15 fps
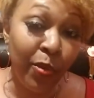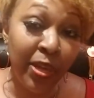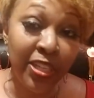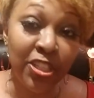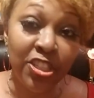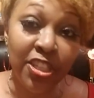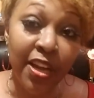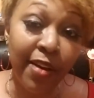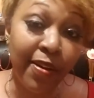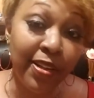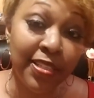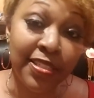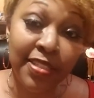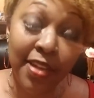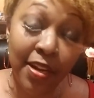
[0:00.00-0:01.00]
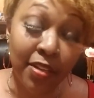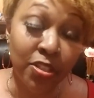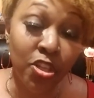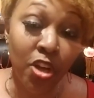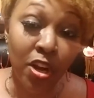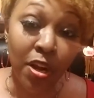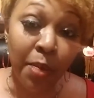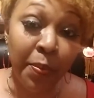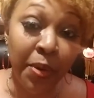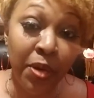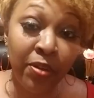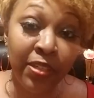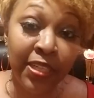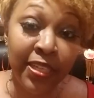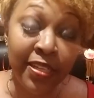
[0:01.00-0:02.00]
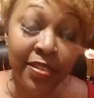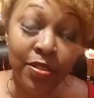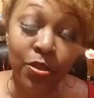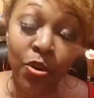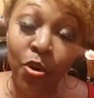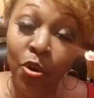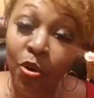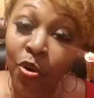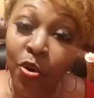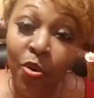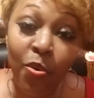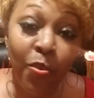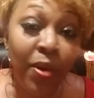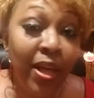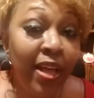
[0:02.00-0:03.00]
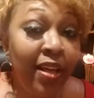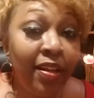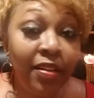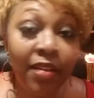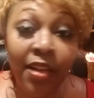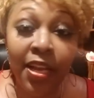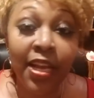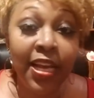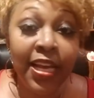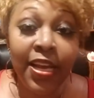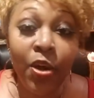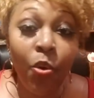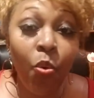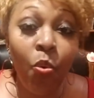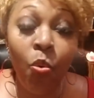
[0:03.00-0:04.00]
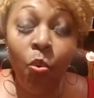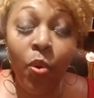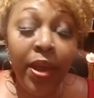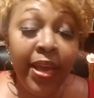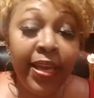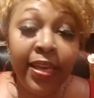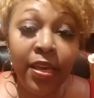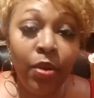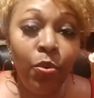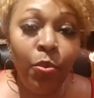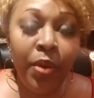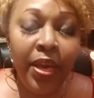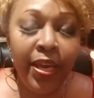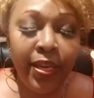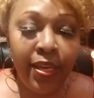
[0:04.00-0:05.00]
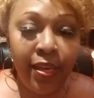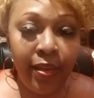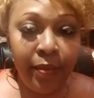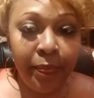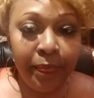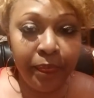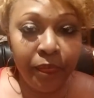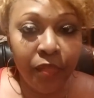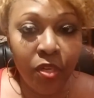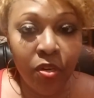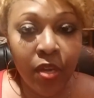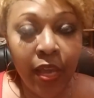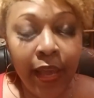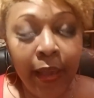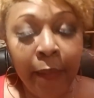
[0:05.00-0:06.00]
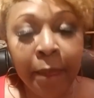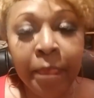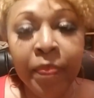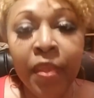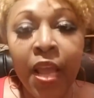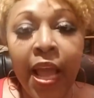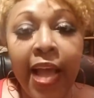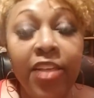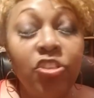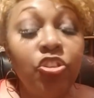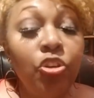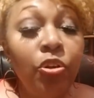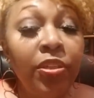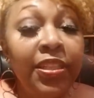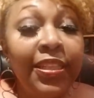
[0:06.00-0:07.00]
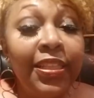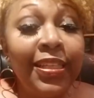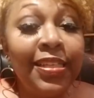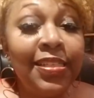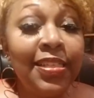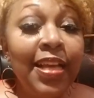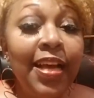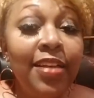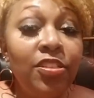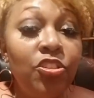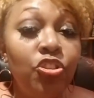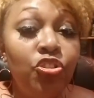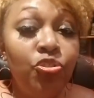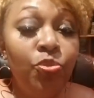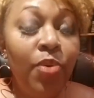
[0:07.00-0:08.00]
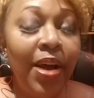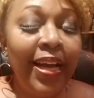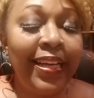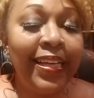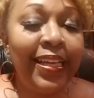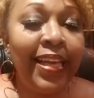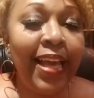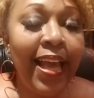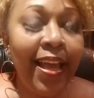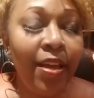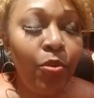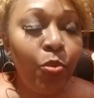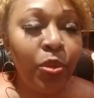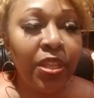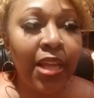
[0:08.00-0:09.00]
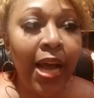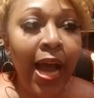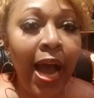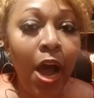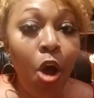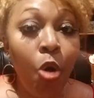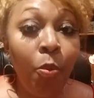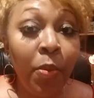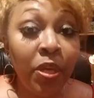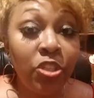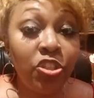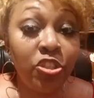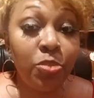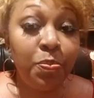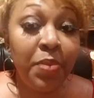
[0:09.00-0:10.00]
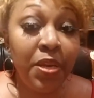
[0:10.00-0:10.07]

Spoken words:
And before that happened, I was laying on my bed, and I just heard, and I woke up before I had the dream, I woke up at exactly